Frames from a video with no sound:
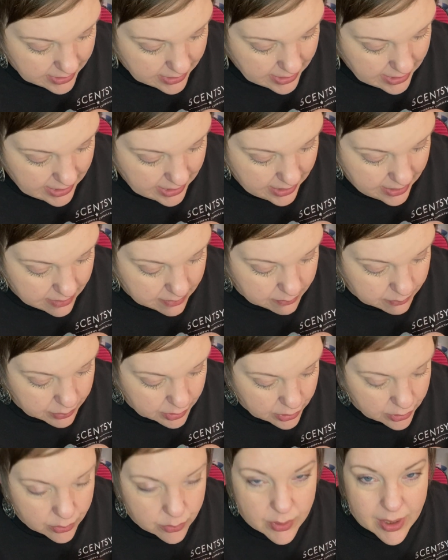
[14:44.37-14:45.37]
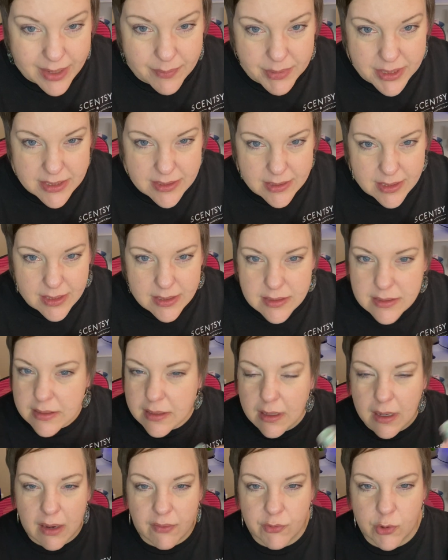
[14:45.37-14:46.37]
and blue hibiscus.
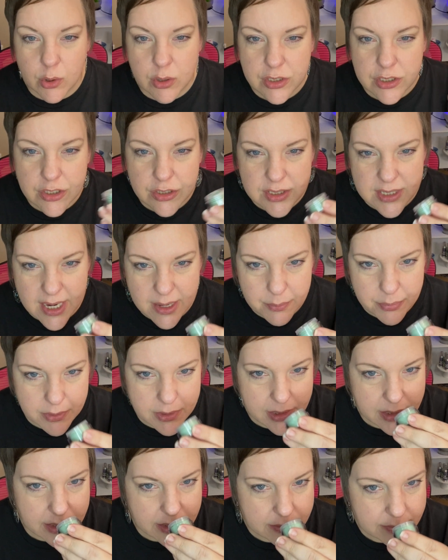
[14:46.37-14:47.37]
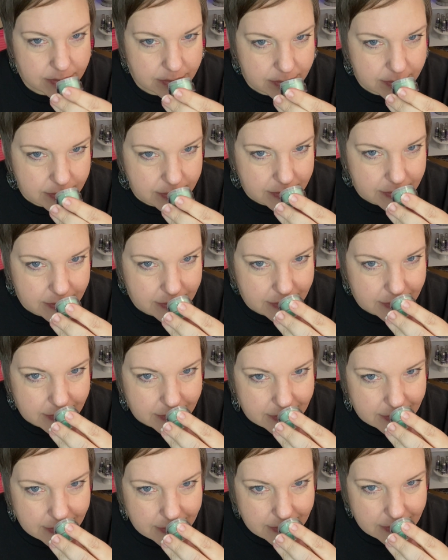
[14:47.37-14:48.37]
Of course, there's apple in it,
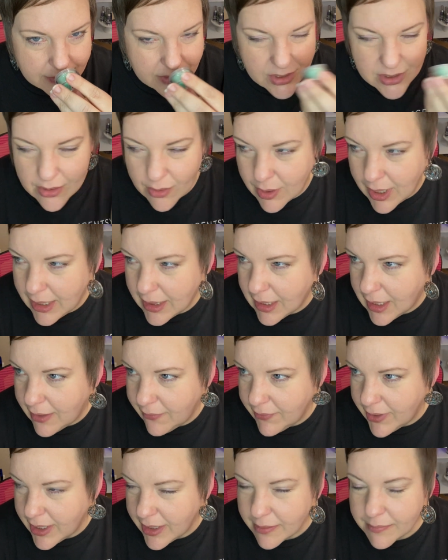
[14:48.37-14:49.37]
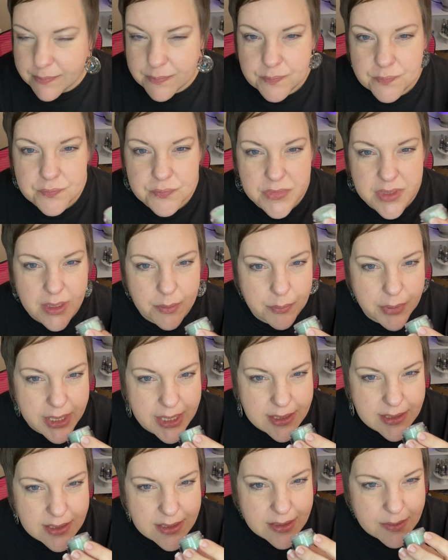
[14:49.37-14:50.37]
so I love it. But
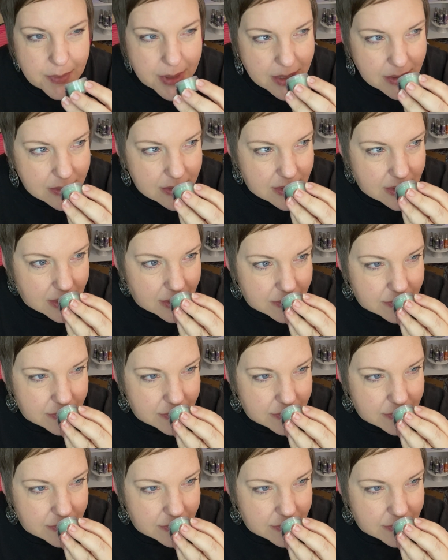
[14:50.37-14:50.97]
it smells